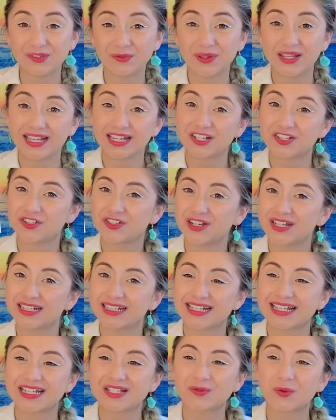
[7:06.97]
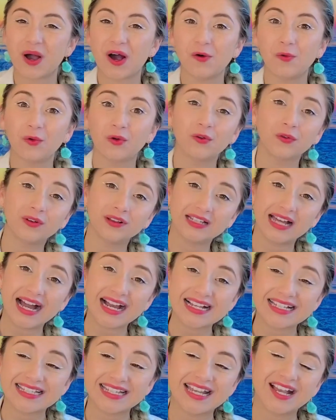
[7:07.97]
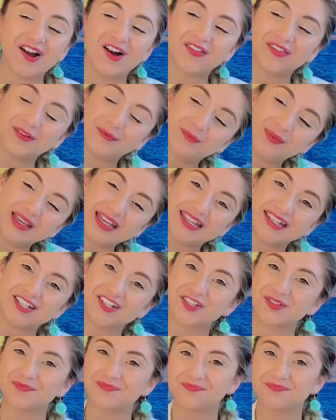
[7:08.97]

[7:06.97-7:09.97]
we can drink this while we're relaxing on the beach.